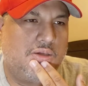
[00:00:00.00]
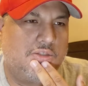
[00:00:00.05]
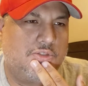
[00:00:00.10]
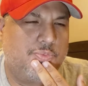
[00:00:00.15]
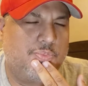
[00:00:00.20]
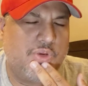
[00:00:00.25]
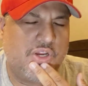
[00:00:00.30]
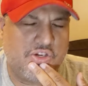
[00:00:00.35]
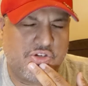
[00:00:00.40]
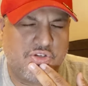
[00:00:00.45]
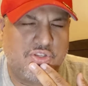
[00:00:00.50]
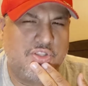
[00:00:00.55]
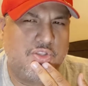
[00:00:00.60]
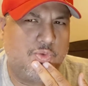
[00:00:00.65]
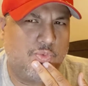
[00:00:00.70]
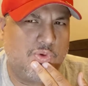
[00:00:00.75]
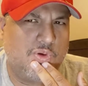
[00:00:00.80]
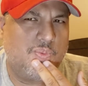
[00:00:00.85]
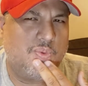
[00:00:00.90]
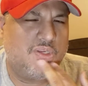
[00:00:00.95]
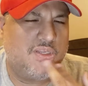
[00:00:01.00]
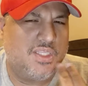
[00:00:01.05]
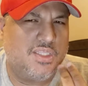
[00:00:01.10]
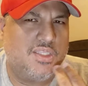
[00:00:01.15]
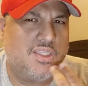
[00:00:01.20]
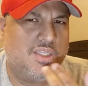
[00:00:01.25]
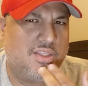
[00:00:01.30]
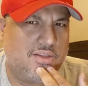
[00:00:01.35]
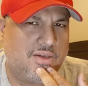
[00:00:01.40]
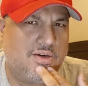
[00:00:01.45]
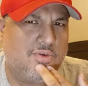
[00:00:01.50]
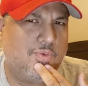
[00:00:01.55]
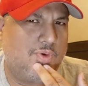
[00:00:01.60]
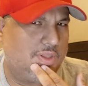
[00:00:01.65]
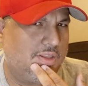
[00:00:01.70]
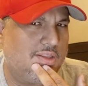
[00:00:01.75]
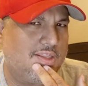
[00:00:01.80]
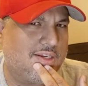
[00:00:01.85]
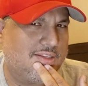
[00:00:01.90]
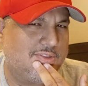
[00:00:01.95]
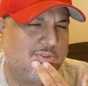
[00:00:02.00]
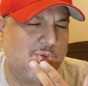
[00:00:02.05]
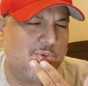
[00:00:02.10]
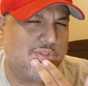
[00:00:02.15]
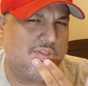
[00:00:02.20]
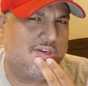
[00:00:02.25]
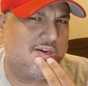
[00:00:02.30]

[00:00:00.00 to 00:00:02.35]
Especially the women in leather. I really like the.